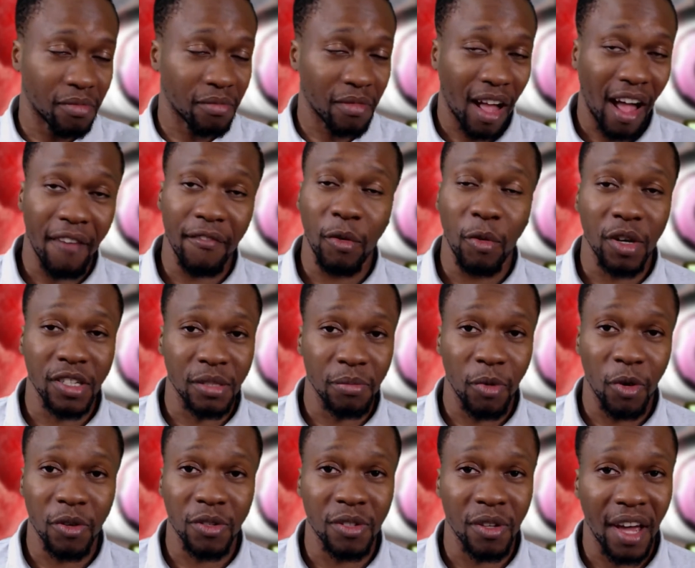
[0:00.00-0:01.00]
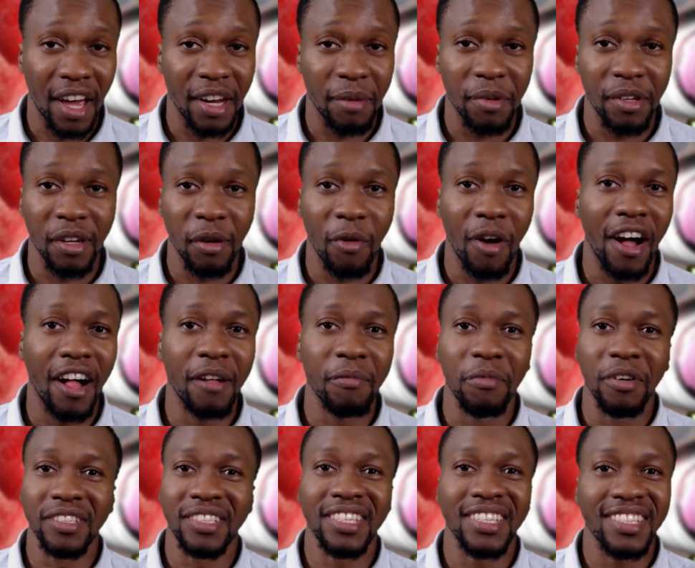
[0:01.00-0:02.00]
I haven't watched Boruto anime in a while,
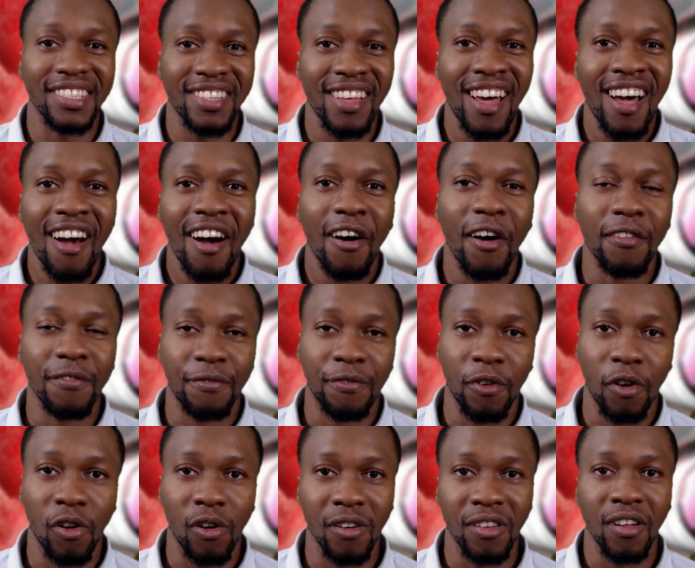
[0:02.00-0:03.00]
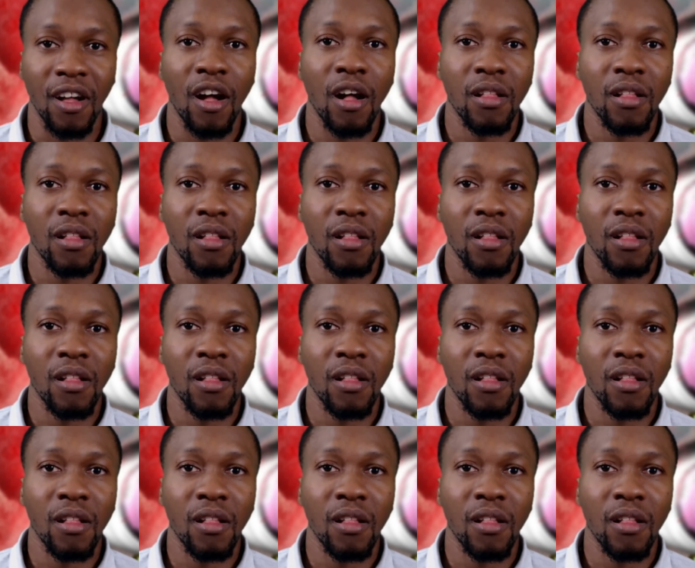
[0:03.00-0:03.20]
but his hunt for,